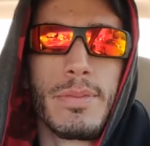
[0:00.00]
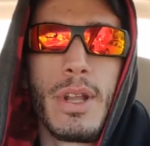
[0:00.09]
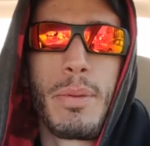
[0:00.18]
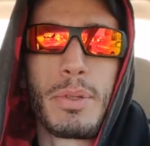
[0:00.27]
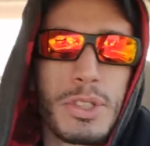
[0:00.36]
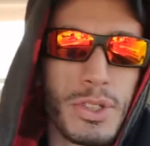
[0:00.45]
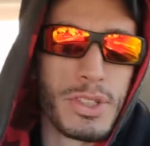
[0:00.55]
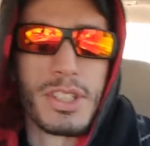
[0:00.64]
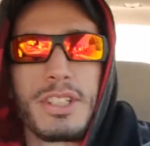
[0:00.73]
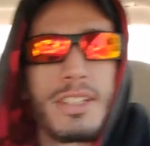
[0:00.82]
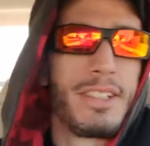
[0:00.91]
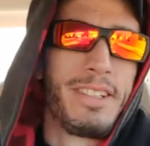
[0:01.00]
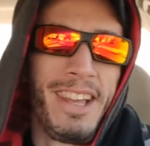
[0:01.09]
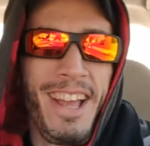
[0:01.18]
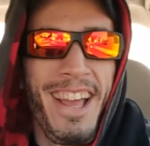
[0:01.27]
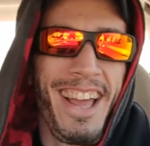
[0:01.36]
what episode is
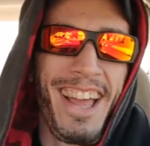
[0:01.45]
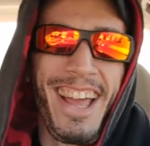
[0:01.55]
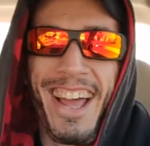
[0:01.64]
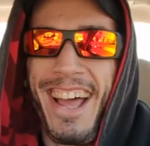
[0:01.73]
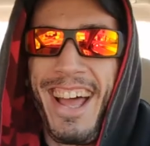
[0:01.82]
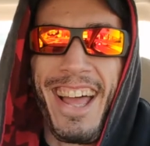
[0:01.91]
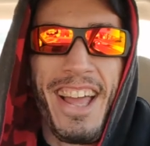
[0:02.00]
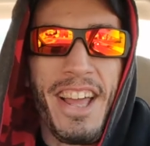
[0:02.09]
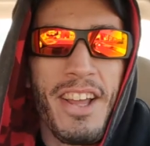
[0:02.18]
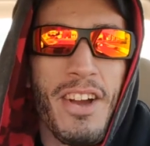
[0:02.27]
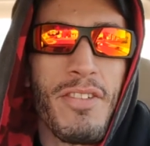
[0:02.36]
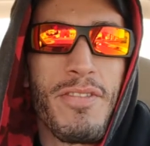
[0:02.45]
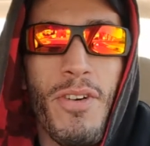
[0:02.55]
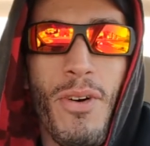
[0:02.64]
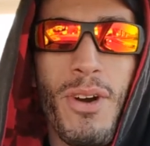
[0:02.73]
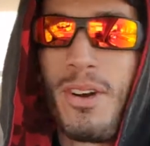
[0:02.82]
this?
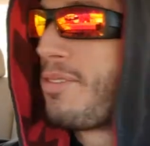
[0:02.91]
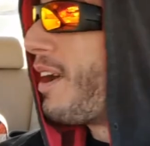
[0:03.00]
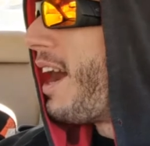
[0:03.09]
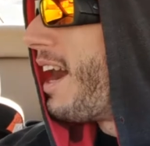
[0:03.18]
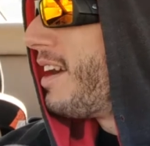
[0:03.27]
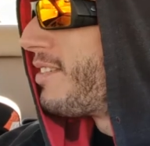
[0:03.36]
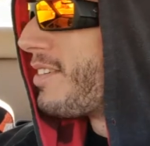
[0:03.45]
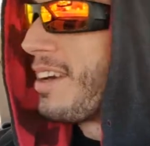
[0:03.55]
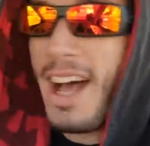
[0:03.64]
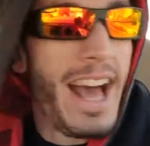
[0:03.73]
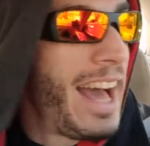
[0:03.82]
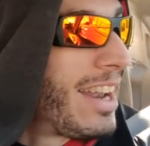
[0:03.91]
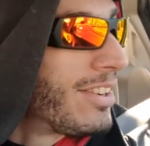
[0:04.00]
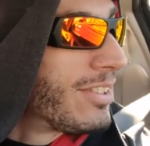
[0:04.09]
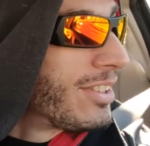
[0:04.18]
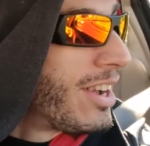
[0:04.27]
4 or 5? I
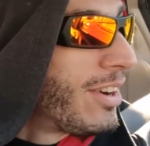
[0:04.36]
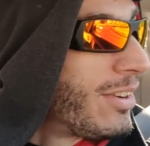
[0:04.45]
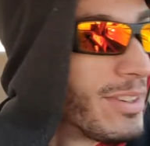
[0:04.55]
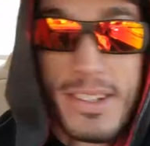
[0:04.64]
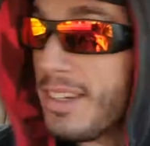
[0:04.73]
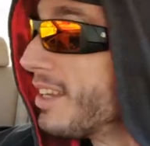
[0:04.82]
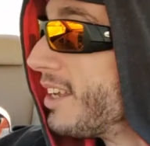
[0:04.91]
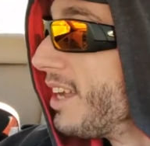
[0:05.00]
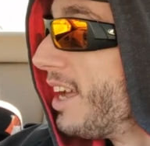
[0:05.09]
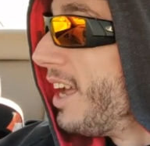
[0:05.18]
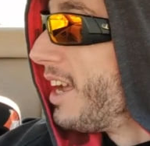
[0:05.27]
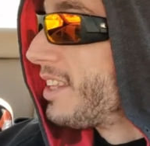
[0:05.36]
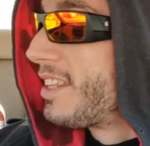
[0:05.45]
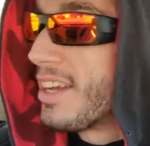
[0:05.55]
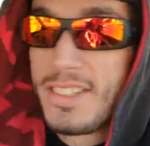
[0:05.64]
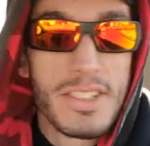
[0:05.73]
don't know.
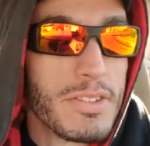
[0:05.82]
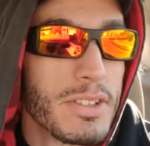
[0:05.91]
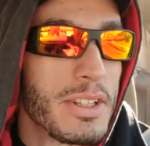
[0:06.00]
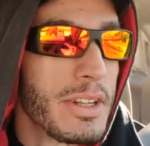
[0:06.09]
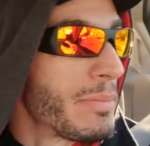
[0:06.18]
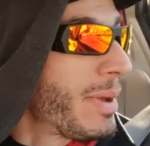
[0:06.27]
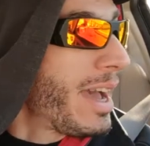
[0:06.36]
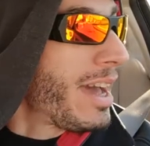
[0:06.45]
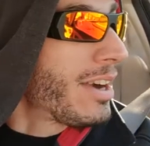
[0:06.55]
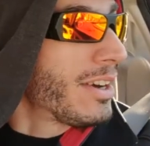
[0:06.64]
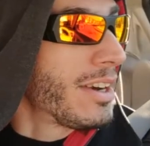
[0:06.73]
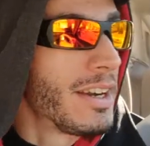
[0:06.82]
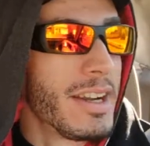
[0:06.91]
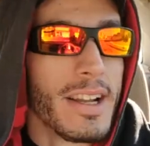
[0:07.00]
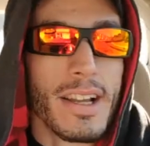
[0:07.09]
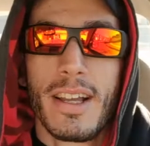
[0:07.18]
It doesn't really matter.
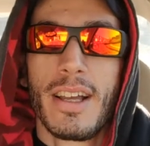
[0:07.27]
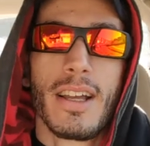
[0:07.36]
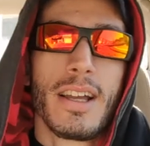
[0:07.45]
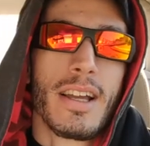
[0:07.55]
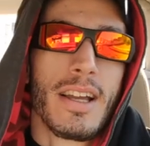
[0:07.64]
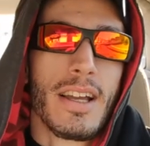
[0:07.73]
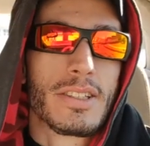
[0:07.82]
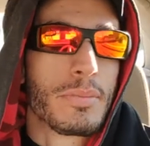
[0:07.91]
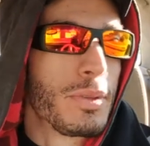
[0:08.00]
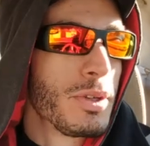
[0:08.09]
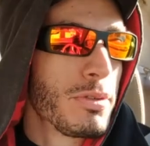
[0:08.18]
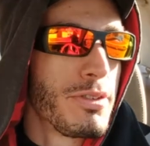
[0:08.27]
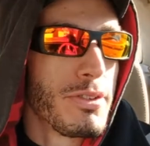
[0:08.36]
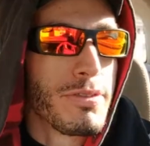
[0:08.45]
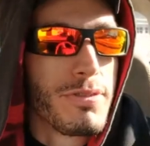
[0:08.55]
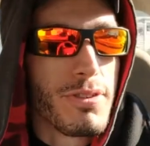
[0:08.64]
It's a
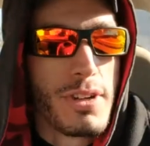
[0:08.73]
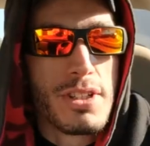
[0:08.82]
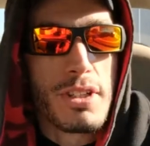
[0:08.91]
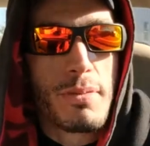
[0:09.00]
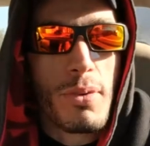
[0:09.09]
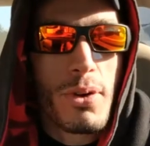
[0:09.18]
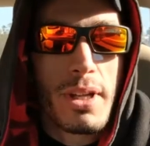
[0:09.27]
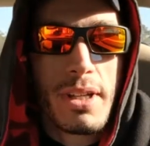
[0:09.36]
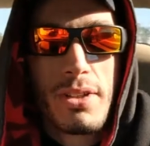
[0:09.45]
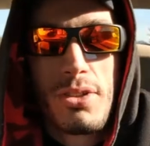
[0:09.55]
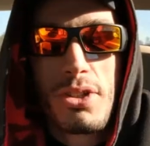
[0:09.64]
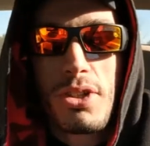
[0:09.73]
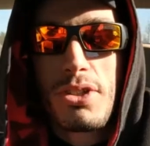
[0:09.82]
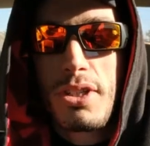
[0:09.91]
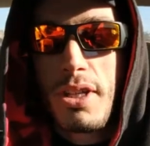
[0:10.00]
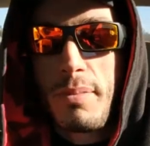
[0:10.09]
beautiful freezing morning in New
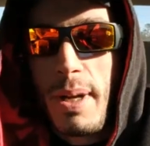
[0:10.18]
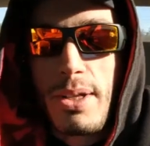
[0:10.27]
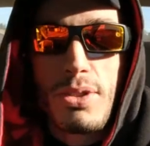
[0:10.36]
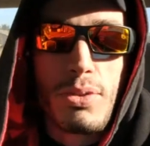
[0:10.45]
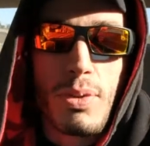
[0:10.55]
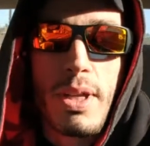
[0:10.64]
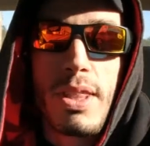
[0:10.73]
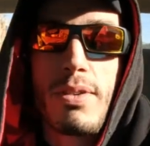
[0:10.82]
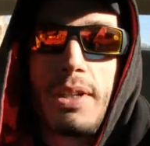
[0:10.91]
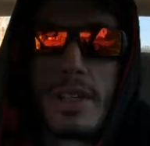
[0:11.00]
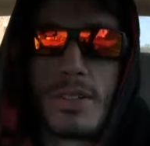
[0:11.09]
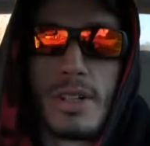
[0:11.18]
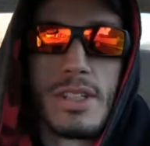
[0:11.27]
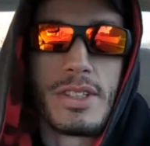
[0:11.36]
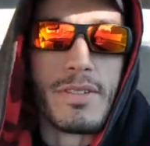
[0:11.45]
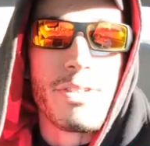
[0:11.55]
Jersey at about 23
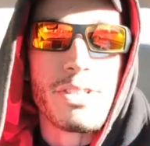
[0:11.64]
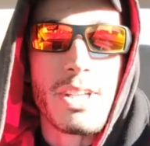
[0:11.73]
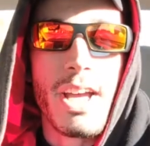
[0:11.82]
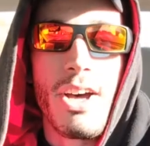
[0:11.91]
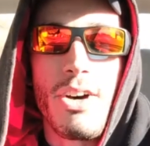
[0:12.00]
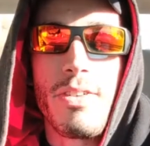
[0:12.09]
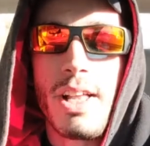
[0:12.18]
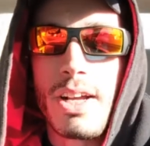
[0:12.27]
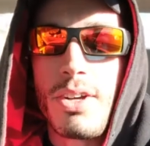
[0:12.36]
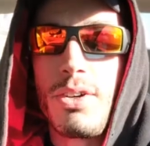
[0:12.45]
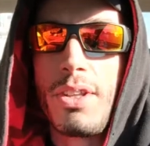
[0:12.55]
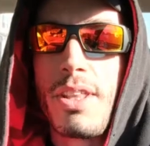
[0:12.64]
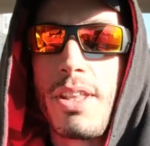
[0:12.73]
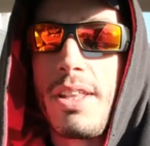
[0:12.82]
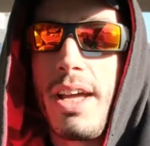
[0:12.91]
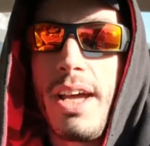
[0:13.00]
degrees, and it feels a hell of a lot colder
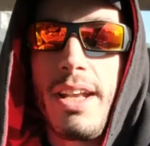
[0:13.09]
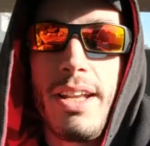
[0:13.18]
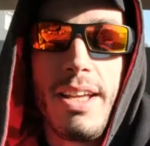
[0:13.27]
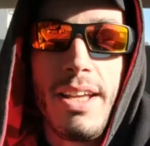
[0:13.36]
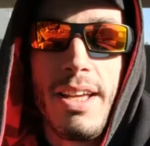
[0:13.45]
than that.